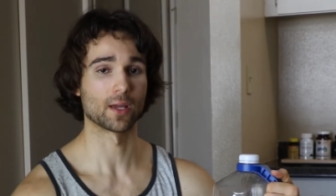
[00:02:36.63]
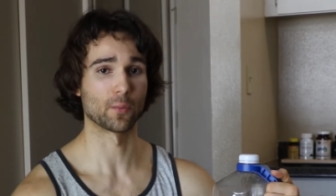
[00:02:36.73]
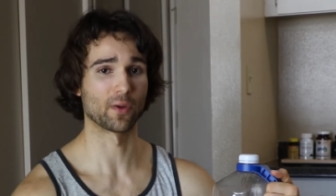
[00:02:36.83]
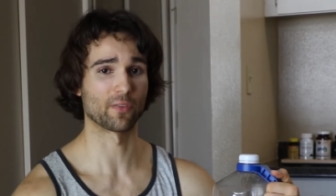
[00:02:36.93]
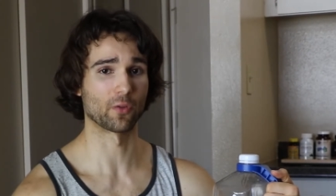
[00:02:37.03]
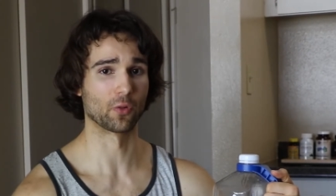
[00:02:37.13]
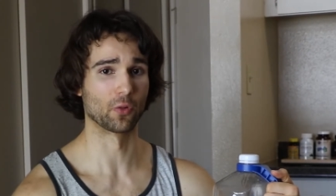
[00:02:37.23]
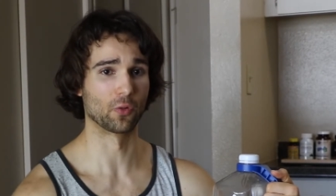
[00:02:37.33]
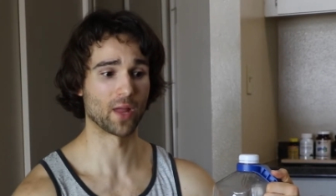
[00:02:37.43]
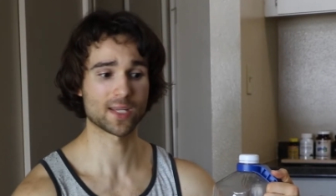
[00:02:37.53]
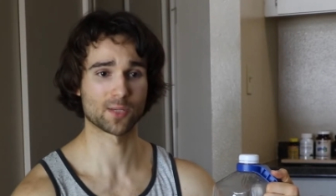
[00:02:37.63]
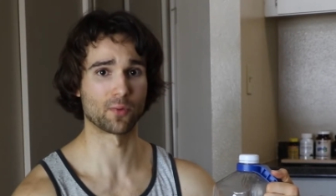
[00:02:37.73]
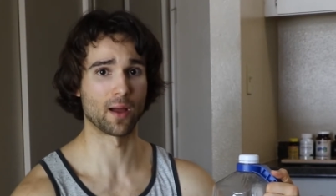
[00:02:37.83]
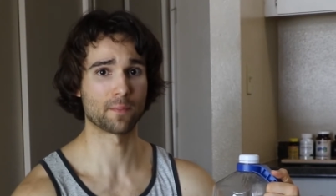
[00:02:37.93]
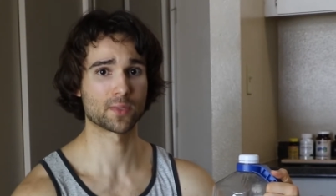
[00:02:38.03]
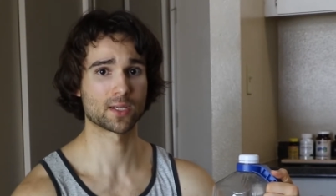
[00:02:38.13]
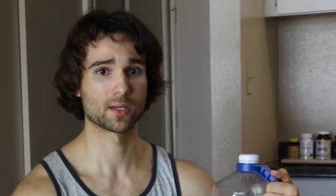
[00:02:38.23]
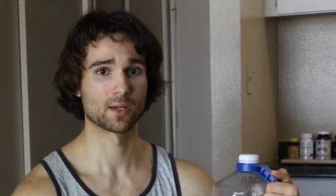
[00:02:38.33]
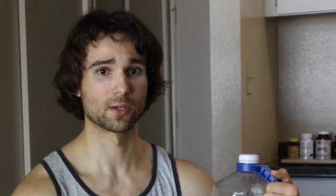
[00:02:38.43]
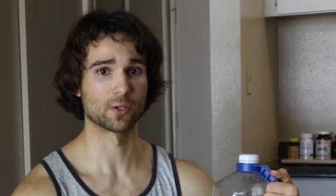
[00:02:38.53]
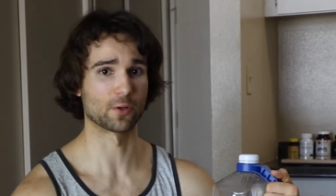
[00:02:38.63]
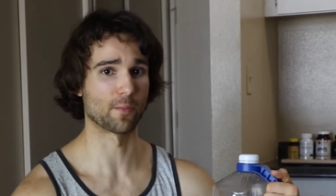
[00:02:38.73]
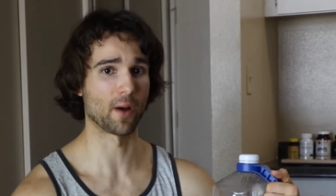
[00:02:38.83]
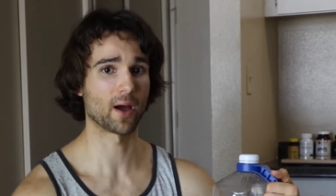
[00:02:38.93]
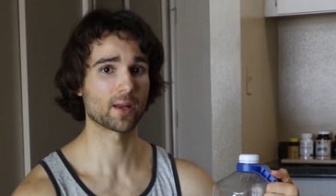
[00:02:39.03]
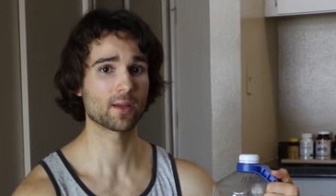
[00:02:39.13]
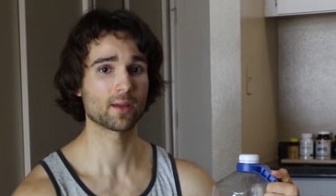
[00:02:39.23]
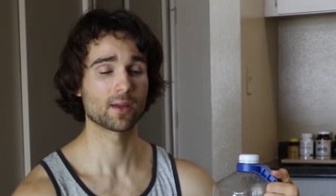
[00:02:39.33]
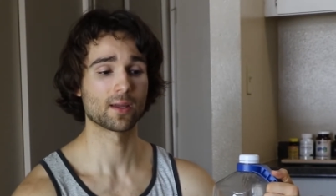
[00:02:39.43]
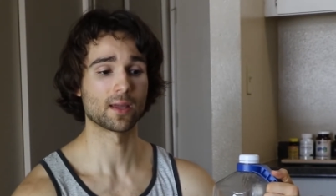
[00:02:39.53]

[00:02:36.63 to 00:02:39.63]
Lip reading: with less reps, your body,